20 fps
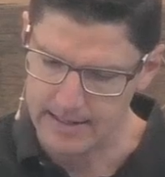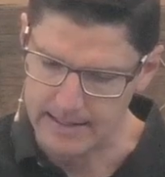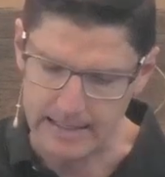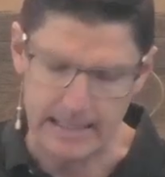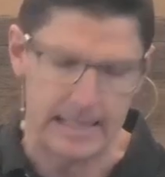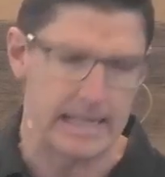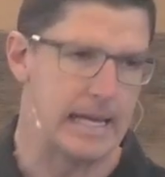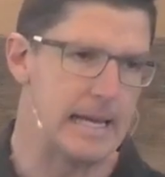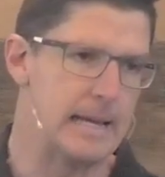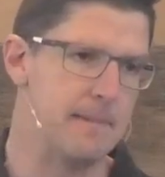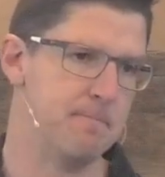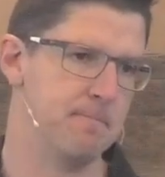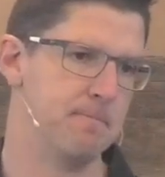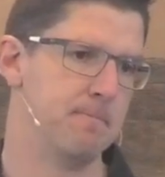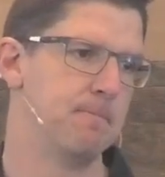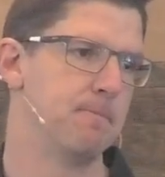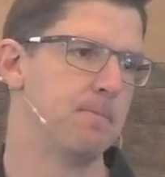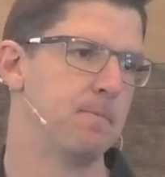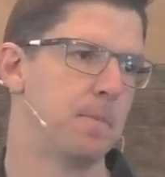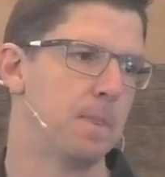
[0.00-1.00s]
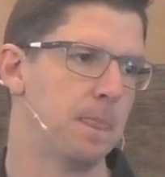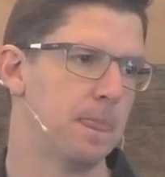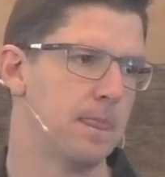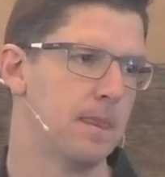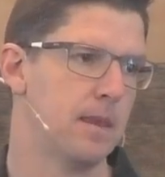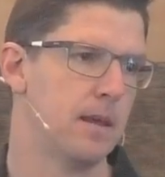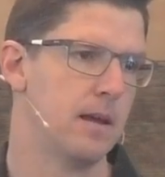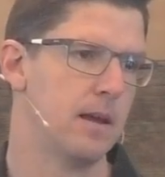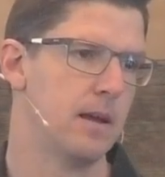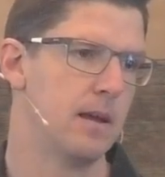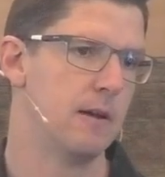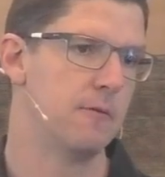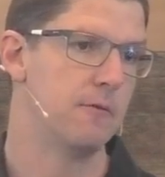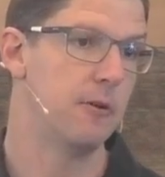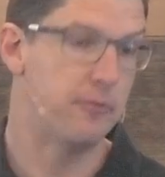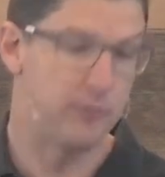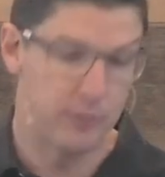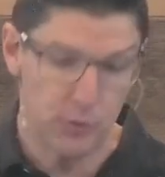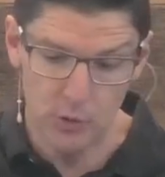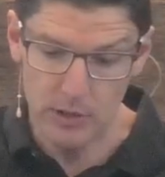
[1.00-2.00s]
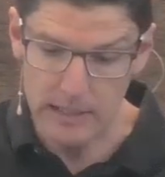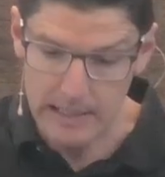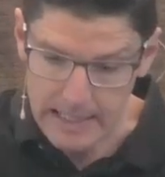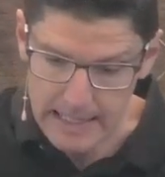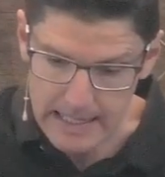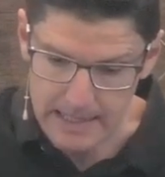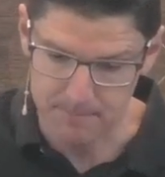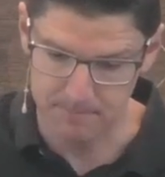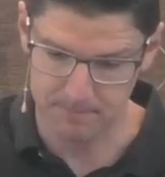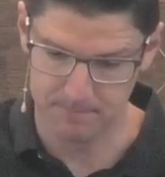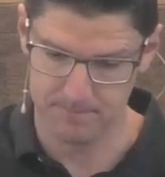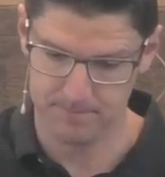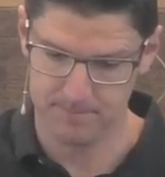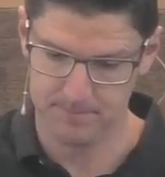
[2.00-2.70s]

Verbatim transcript: in Him? fulfilled in Him?